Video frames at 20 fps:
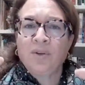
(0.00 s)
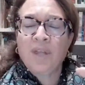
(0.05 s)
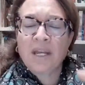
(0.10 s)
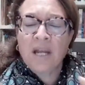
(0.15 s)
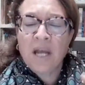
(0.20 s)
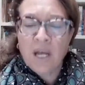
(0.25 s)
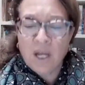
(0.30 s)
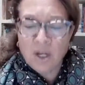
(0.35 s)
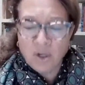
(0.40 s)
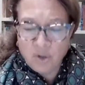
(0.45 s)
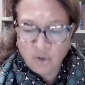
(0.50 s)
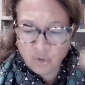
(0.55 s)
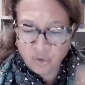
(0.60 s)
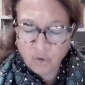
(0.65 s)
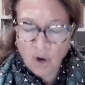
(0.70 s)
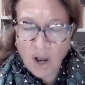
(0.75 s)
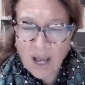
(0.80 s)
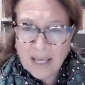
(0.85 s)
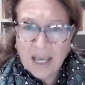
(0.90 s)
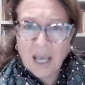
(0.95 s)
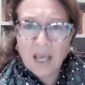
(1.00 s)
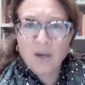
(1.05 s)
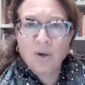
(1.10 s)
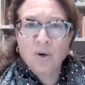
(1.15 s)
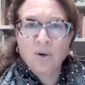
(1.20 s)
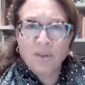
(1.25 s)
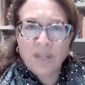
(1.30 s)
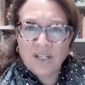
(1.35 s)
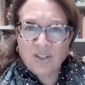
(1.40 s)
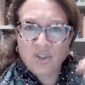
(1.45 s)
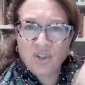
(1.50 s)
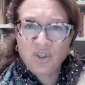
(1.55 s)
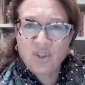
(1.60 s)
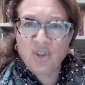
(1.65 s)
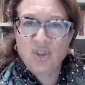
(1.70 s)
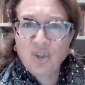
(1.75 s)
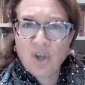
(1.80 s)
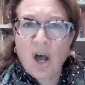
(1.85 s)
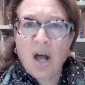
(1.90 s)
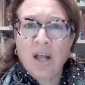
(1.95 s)
that triangle, that
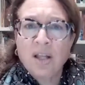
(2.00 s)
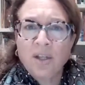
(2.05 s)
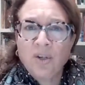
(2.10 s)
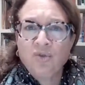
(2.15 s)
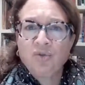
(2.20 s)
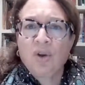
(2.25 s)
solid